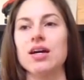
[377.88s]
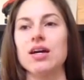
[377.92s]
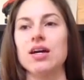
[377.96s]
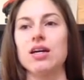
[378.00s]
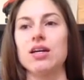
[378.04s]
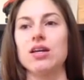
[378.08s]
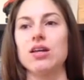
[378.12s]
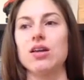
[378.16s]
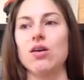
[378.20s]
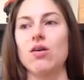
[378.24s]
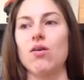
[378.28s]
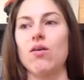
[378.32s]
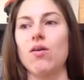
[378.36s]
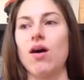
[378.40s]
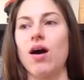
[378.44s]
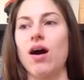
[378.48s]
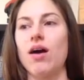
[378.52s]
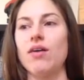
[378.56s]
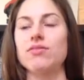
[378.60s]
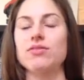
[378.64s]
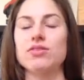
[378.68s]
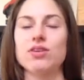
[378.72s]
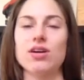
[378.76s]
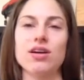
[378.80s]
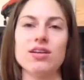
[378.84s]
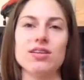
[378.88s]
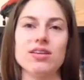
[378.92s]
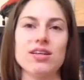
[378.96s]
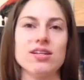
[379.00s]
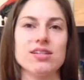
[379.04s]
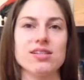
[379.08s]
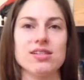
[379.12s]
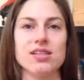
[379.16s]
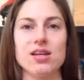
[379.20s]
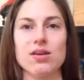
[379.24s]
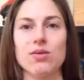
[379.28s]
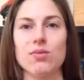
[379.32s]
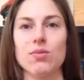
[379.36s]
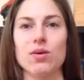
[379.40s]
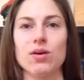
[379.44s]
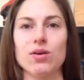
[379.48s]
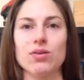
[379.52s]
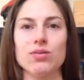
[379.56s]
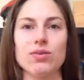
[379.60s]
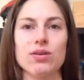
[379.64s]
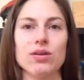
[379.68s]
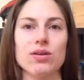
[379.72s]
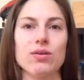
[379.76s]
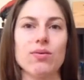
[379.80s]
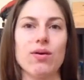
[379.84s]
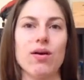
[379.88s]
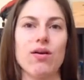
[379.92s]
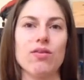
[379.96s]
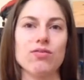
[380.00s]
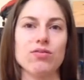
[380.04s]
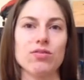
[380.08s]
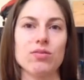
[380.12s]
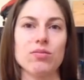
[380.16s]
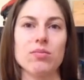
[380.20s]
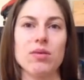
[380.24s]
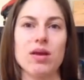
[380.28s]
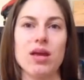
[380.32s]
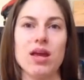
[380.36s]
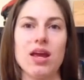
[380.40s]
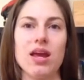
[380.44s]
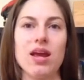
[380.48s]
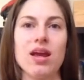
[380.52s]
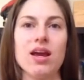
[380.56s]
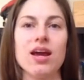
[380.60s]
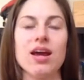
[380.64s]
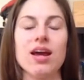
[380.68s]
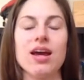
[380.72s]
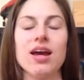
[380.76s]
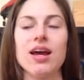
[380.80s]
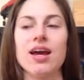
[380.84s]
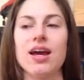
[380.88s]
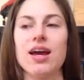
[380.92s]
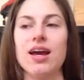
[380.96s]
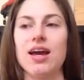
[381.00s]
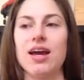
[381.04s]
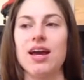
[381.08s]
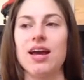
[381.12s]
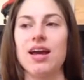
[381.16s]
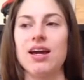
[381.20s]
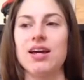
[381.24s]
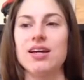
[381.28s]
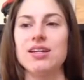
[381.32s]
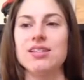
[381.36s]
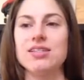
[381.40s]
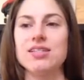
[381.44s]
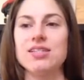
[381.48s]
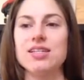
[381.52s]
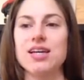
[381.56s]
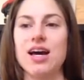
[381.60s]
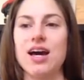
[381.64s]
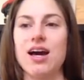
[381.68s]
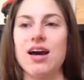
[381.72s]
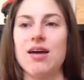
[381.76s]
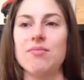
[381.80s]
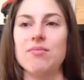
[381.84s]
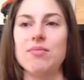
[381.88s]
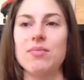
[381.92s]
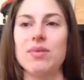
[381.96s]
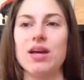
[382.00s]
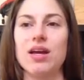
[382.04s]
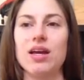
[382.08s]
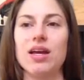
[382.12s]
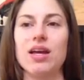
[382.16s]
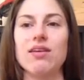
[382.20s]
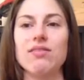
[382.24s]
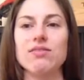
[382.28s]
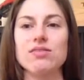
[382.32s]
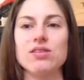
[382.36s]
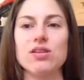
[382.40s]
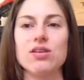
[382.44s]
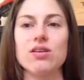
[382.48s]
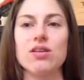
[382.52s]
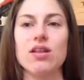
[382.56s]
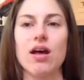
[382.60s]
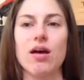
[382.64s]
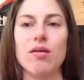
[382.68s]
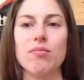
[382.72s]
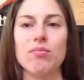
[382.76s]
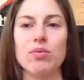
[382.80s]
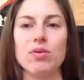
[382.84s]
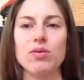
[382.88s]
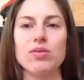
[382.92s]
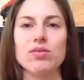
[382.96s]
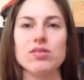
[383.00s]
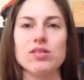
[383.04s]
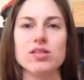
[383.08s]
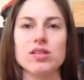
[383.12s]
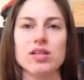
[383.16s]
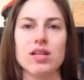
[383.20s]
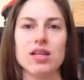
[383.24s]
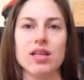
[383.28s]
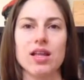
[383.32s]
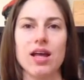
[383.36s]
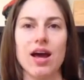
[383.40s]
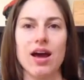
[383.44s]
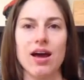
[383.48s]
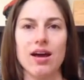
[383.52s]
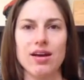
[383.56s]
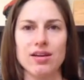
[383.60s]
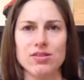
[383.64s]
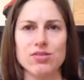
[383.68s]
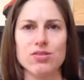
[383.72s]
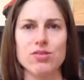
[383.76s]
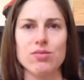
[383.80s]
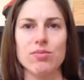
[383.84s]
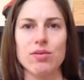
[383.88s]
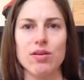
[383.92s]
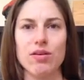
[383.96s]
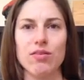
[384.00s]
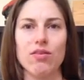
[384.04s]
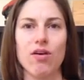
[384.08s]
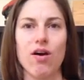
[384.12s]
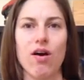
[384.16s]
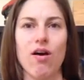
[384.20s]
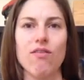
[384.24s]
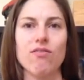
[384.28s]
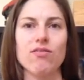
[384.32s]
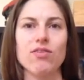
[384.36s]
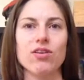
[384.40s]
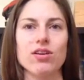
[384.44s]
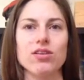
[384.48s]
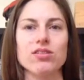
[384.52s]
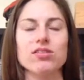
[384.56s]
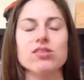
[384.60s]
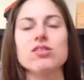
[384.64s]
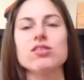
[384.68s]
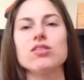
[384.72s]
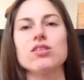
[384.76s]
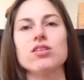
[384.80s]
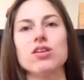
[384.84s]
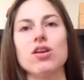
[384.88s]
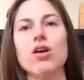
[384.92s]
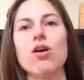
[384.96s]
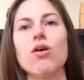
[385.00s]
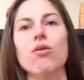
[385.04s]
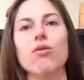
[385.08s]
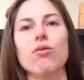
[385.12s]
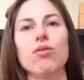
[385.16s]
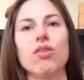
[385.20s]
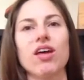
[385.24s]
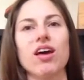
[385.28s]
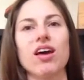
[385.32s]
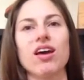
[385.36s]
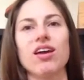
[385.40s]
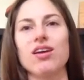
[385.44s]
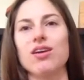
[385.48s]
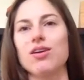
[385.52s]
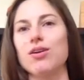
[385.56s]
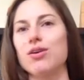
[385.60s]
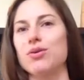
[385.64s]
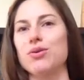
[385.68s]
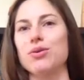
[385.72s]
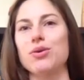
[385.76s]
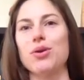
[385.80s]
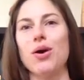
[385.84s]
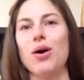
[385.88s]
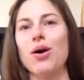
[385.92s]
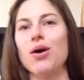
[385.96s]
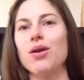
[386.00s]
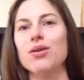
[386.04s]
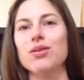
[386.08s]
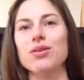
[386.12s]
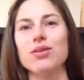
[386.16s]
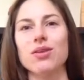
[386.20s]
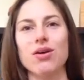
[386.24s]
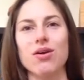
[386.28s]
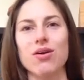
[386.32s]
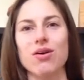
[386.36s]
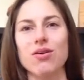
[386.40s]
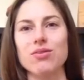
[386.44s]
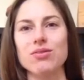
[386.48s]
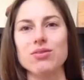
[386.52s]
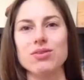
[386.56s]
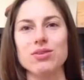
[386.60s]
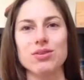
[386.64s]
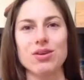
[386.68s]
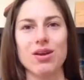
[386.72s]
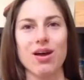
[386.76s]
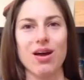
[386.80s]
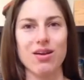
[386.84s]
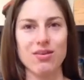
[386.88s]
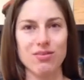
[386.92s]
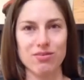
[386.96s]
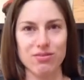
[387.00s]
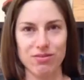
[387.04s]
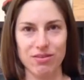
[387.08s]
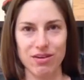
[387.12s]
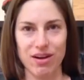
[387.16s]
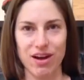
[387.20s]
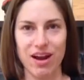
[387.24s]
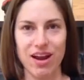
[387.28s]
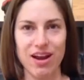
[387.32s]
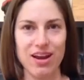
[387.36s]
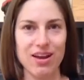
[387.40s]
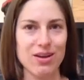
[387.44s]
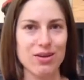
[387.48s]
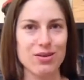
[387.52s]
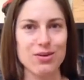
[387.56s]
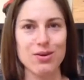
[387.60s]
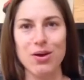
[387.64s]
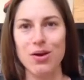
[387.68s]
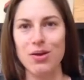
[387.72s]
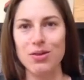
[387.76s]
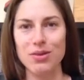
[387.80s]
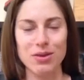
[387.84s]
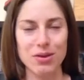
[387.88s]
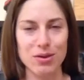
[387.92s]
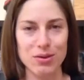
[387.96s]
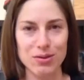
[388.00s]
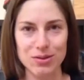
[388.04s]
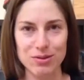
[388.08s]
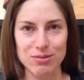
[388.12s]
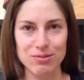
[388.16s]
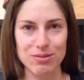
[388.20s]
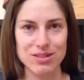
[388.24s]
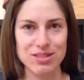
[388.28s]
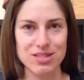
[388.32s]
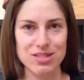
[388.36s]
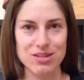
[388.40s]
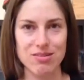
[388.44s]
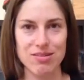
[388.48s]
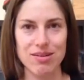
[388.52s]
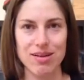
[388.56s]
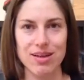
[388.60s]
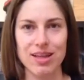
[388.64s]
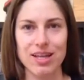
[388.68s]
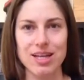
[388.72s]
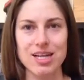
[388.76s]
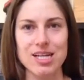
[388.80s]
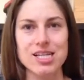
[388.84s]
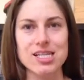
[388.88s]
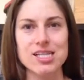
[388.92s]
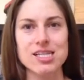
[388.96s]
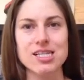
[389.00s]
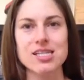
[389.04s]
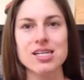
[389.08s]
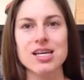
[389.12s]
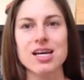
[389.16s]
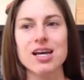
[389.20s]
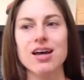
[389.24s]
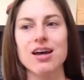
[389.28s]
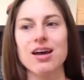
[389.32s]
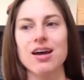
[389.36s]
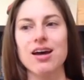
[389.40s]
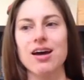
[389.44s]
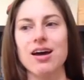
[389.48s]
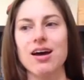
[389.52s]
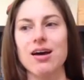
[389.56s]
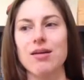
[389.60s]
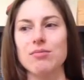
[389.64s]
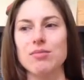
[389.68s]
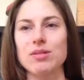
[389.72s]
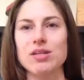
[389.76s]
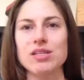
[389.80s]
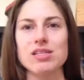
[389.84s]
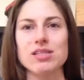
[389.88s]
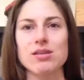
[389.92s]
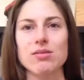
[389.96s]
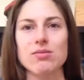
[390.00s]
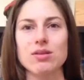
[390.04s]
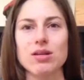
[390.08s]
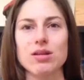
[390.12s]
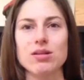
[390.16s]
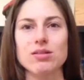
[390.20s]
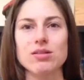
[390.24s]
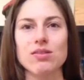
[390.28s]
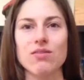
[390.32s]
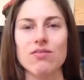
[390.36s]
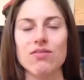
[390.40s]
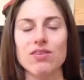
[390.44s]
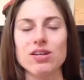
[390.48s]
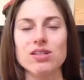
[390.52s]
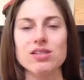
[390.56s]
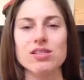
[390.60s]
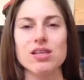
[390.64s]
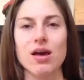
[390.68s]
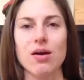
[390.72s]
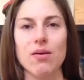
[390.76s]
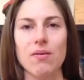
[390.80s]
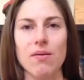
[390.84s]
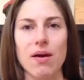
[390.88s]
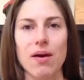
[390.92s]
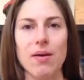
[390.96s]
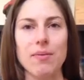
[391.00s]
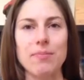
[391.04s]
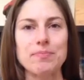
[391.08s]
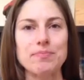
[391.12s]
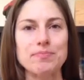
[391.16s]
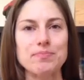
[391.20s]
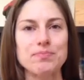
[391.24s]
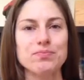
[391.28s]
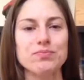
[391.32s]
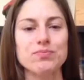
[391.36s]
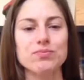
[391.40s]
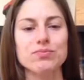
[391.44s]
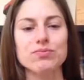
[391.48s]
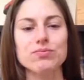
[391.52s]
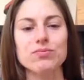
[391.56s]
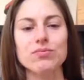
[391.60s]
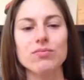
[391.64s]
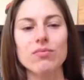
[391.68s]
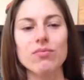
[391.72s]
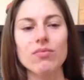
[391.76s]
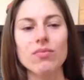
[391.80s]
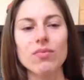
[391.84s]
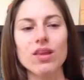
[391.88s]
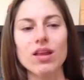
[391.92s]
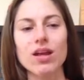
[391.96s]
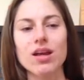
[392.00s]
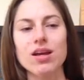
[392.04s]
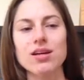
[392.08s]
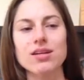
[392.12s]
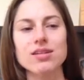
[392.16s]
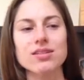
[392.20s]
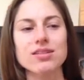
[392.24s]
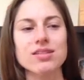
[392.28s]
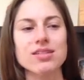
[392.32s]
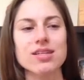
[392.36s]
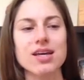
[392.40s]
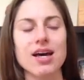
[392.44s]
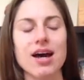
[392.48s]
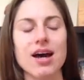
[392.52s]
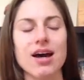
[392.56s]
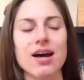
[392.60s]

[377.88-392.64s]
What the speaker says: I've tried this and it worked really well for me. And it gives you that boost and that extra bit of confidence to know that you're not alone, you're not a freak, you're not the only one doing this, because sometimes it feels that way. And